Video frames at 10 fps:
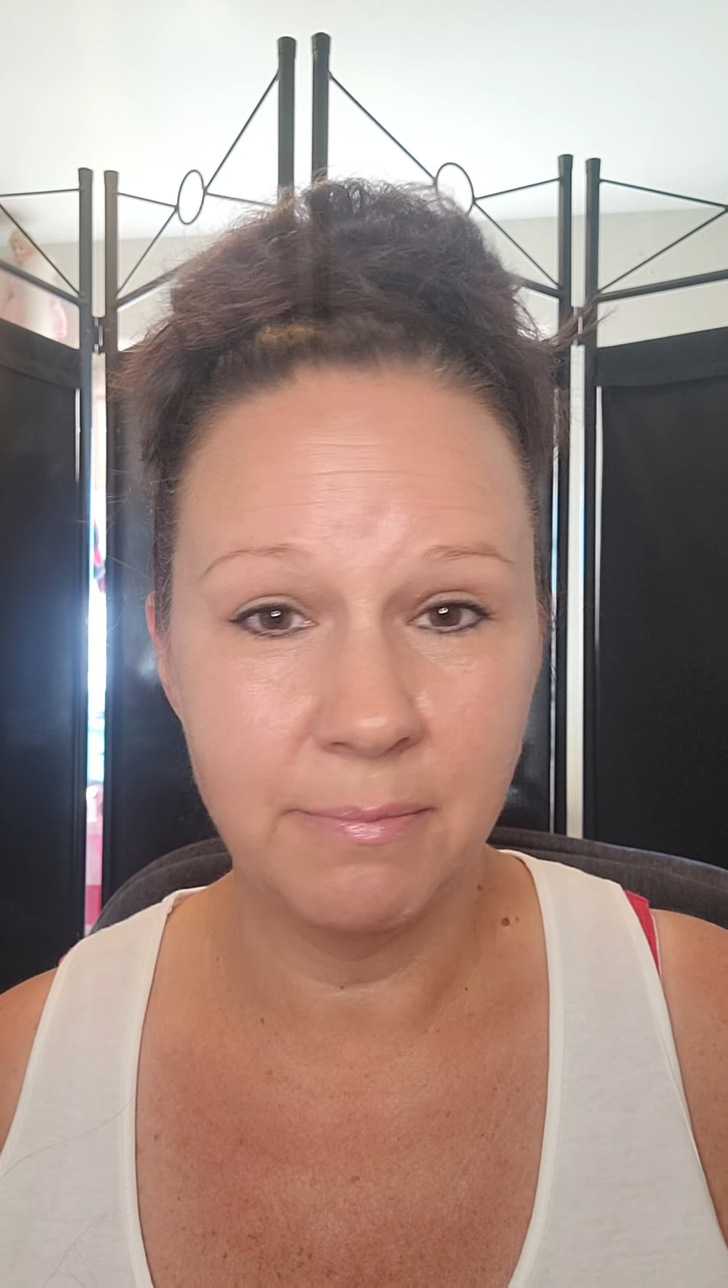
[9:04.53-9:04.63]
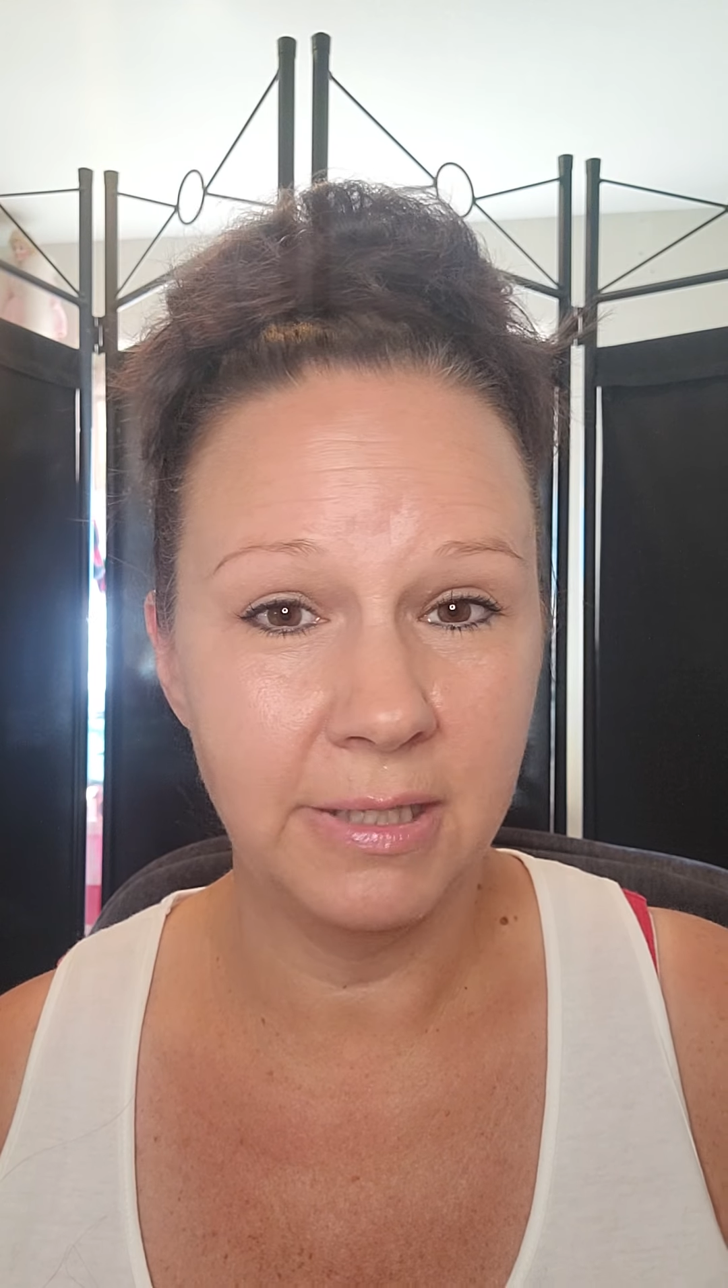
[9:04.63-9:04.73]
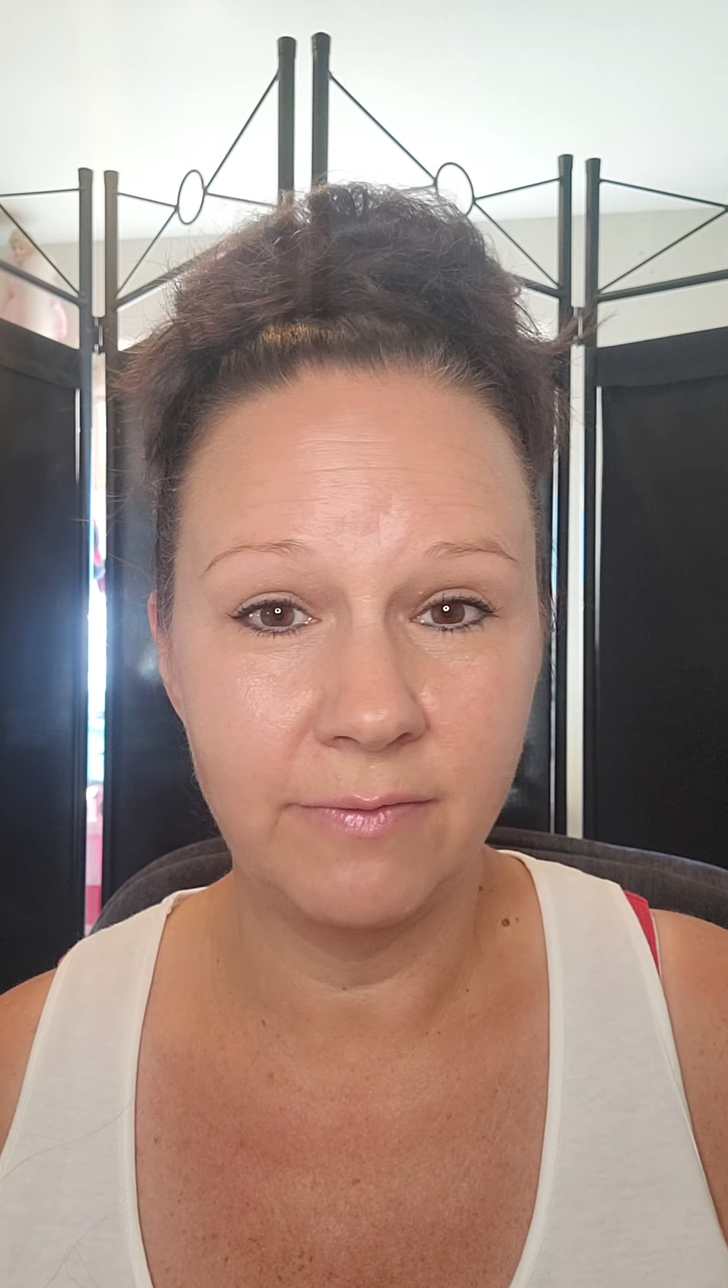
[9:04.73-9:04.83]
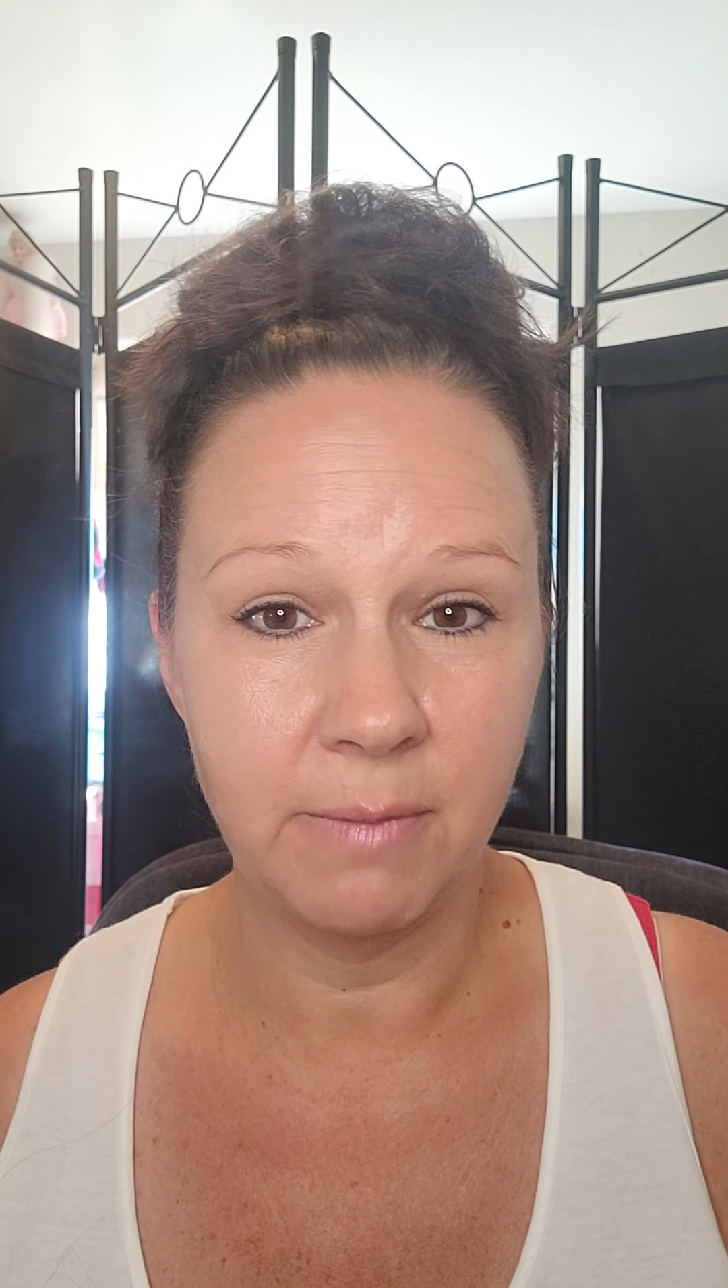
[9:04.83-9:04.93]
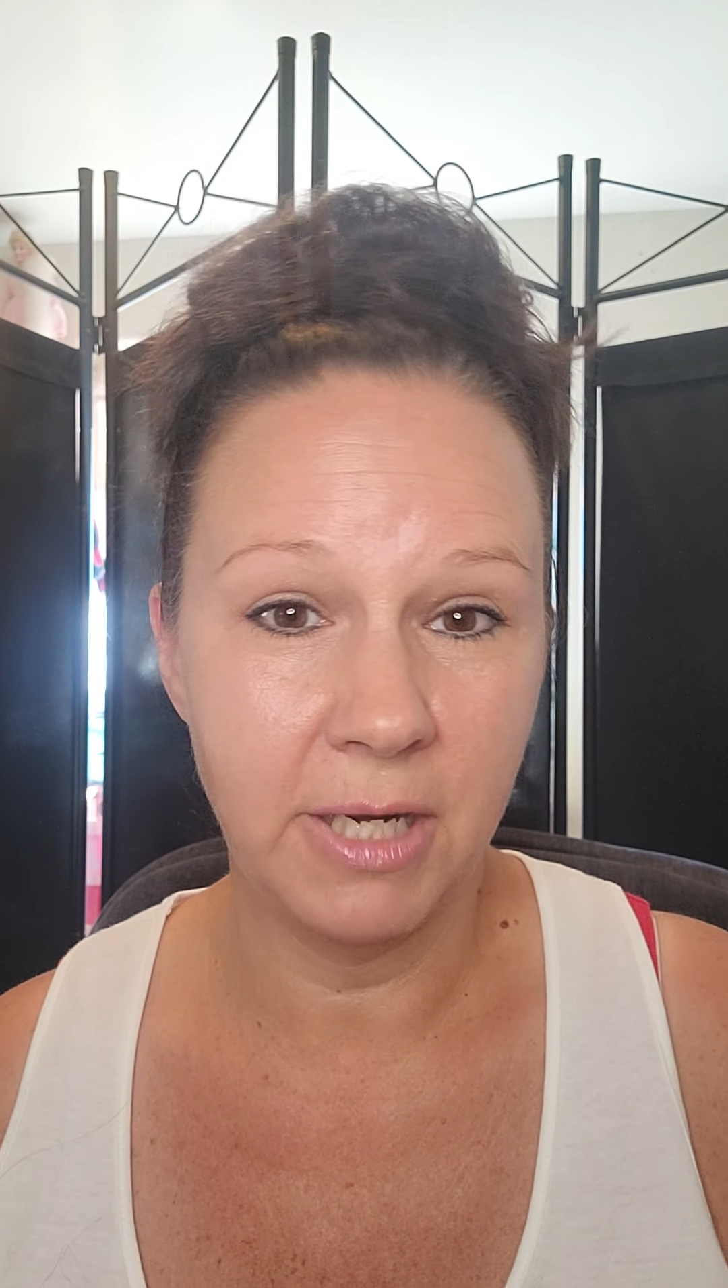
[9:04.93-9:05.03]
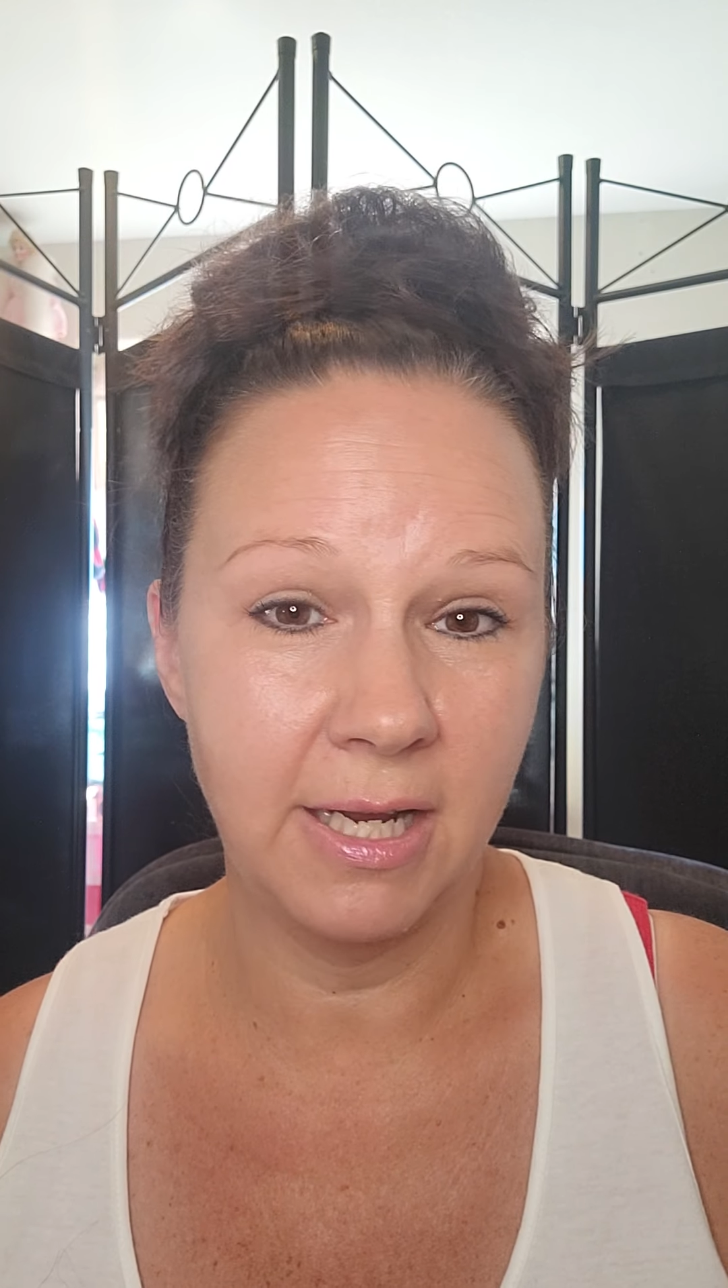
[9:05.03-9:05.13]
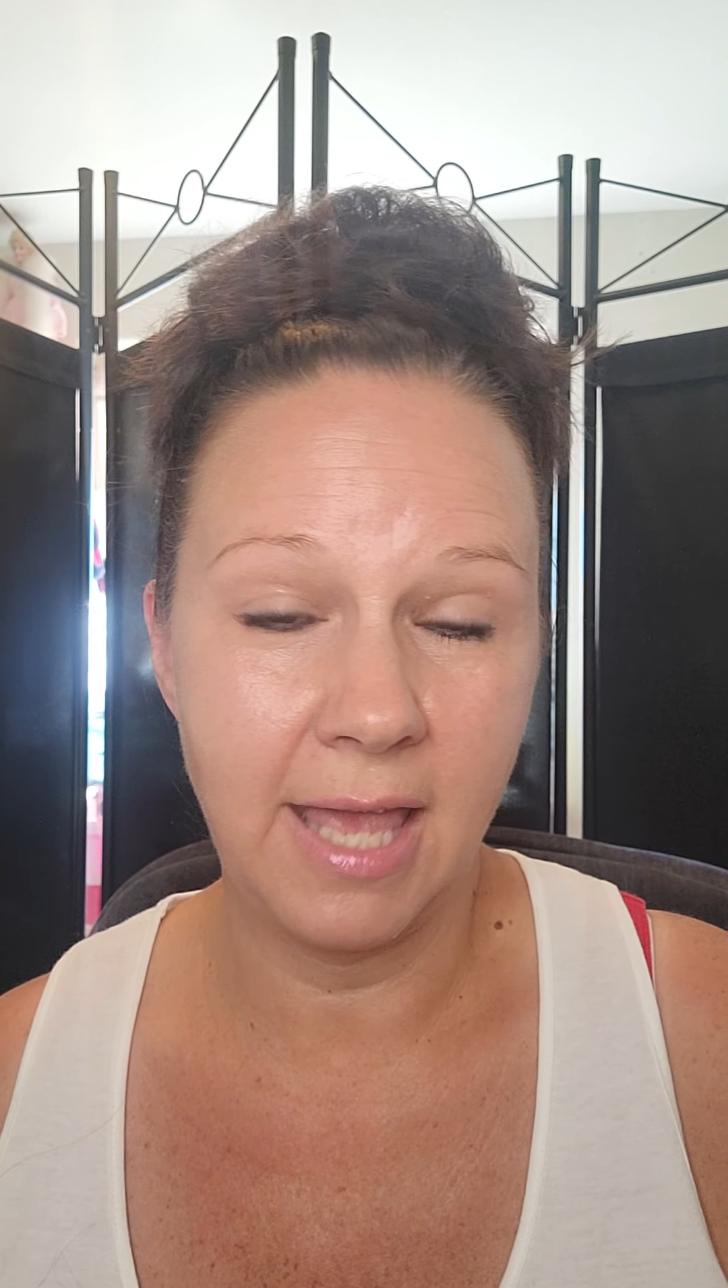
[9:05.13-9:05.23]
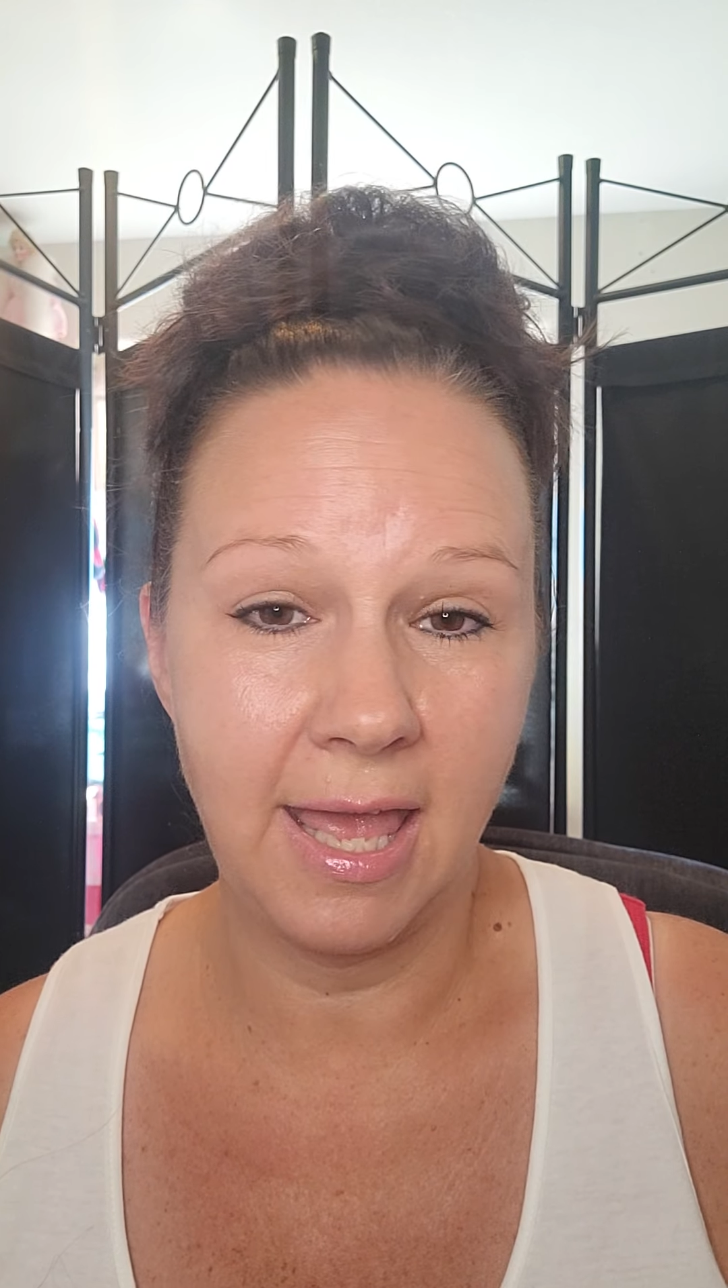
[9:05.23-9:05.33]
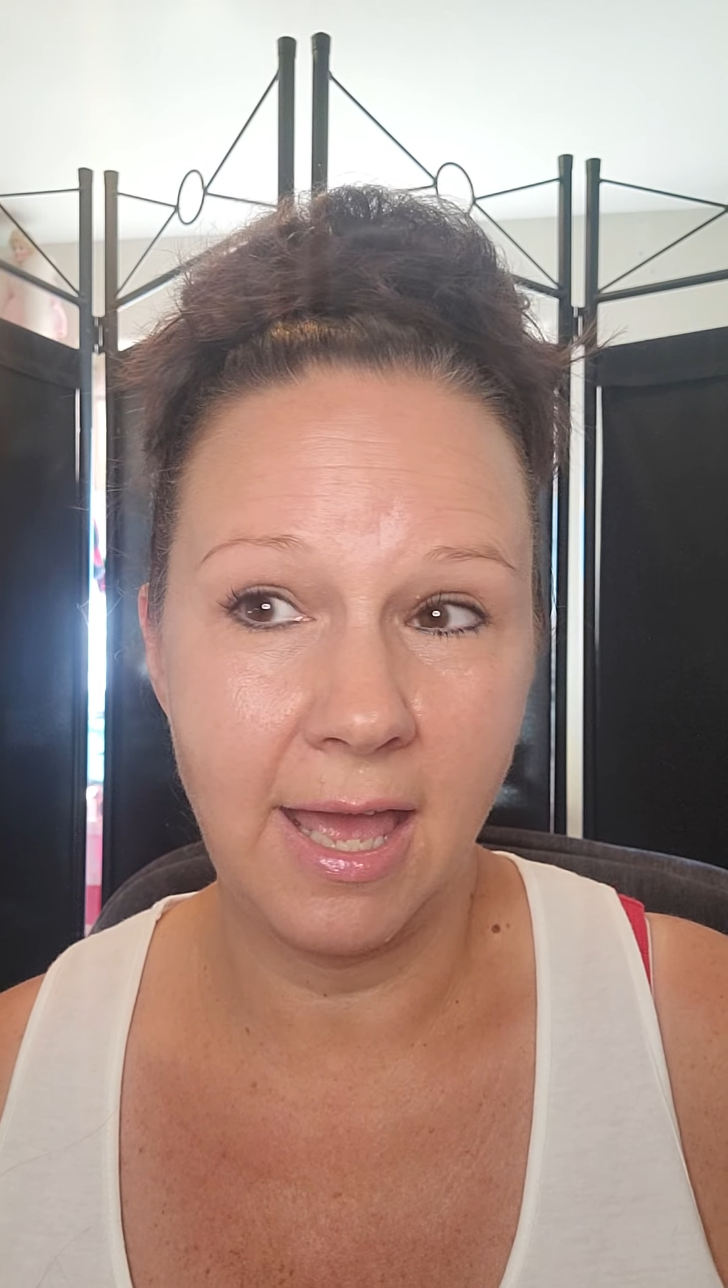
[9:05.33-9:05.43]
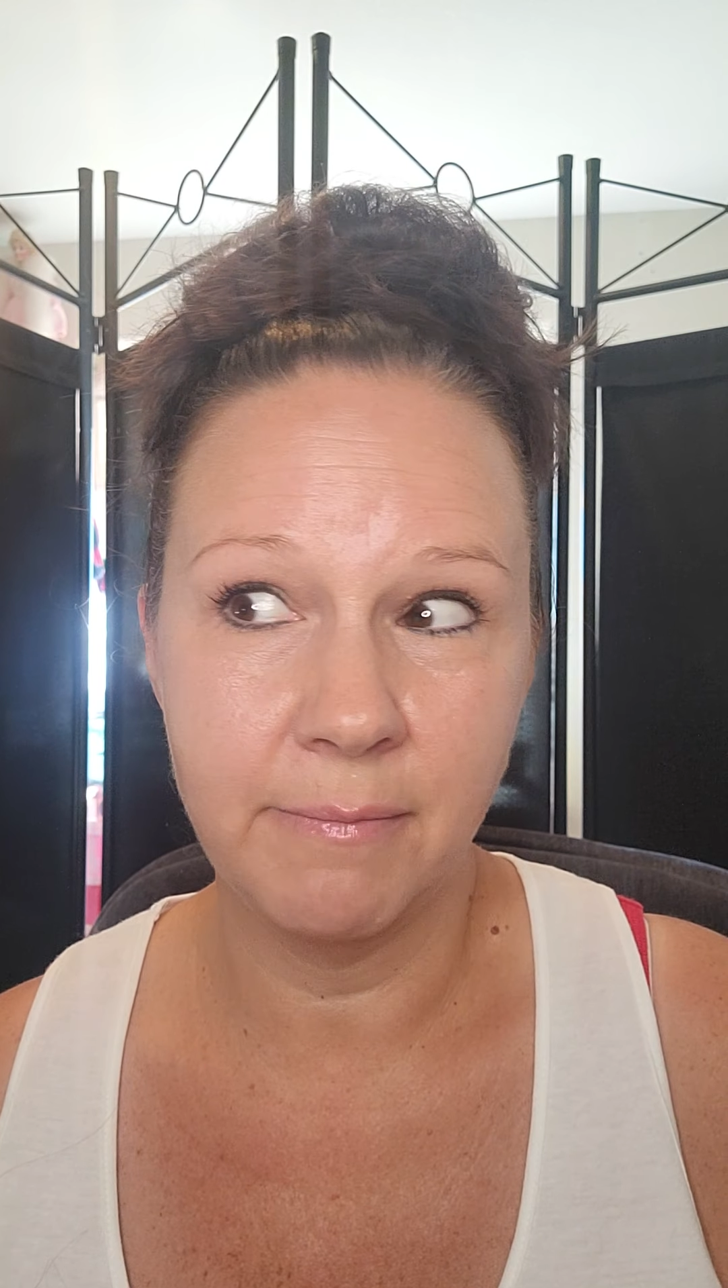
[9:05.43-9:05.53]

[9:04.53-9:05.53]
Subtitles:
believe that Mary Kay,